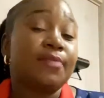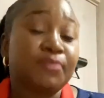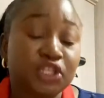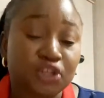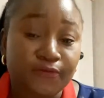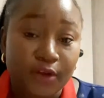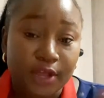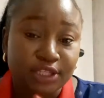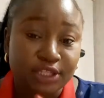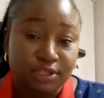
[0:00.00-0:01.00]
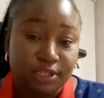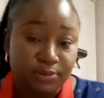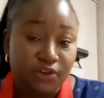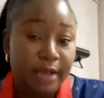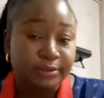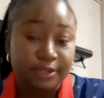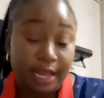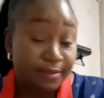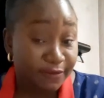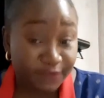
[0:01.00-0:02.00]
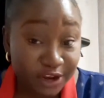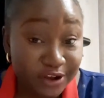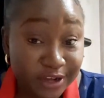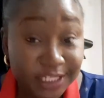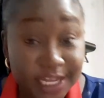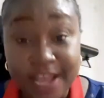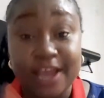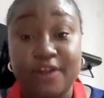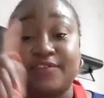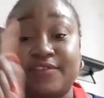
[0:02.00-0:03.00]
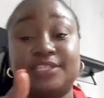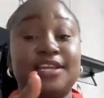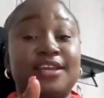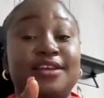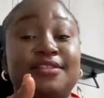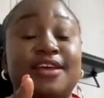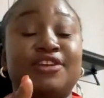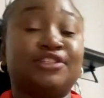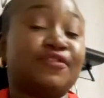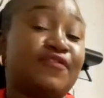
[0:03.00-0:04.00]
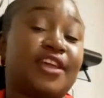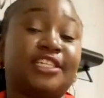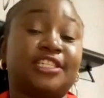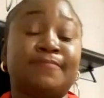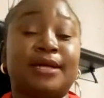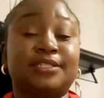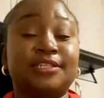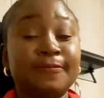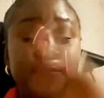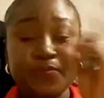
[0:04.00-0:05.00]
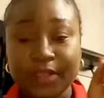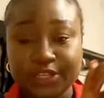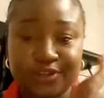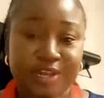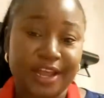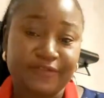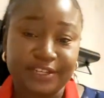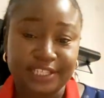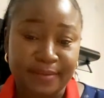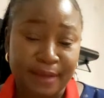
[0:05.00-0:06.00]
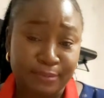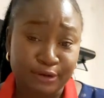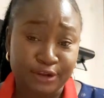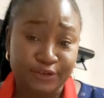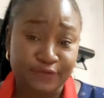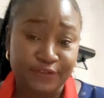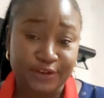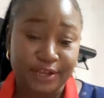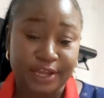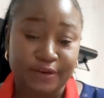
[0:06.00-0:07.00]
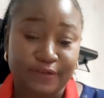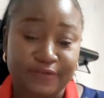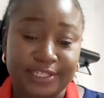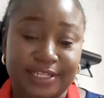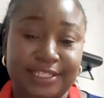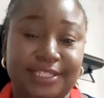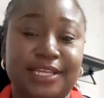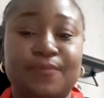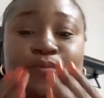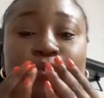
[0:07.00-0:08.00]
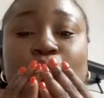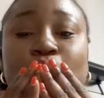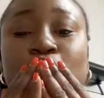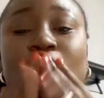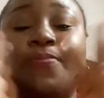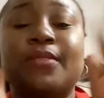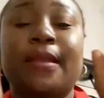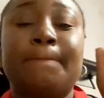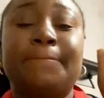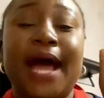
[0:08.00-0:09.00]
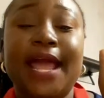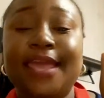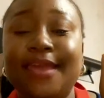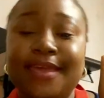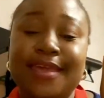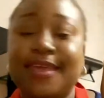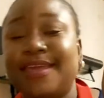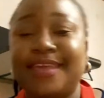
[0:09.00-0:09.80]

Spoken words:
please don't forget to subscribe, to like my videos, and obviously hit the notification button so that every time I upload a new video you can obviously see. Bye.